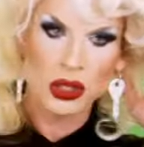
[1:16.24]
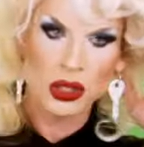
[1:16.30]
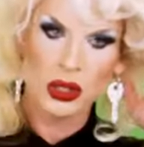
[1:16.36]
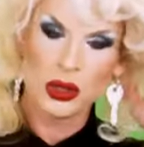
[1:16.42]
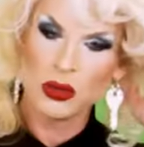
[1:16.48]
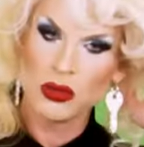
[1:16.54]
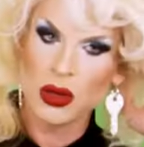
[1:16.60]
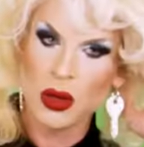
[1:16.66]

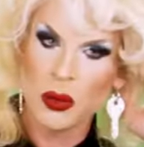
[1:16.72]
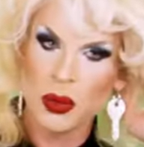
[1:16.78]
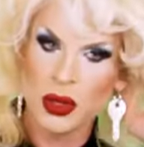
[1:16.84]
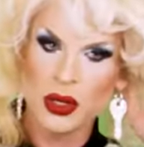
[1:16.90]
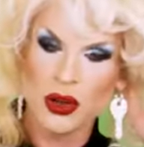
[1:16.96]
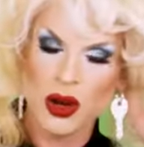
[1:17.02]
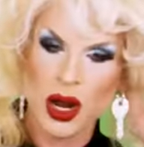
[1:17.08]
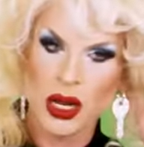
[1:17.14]
You
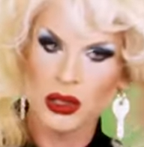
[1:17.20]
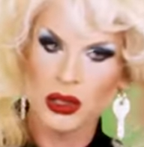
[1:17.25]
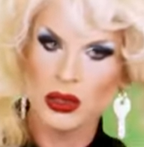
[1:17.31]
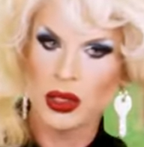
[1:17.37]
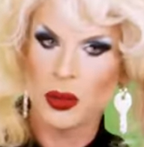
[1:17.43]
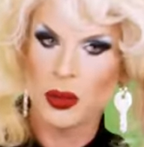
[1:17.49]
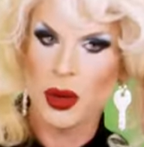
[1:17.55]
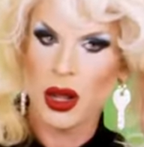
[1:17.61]
rubbing your ass
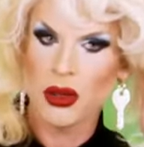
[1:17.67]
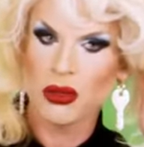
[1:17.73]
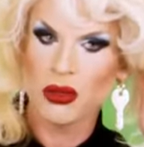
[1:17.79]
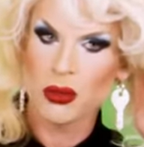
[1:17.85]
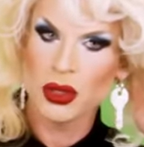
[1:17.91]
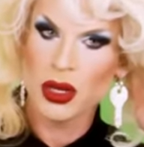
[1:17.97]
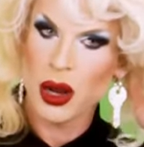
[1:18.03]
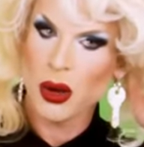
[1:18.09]
on the
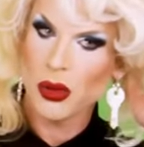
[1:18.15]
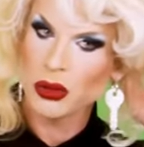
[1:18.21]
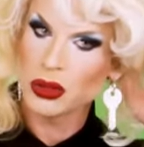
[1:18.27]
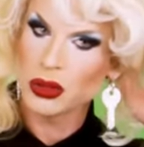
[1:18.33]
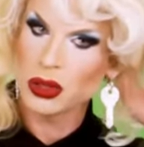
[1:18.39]
bathroom towels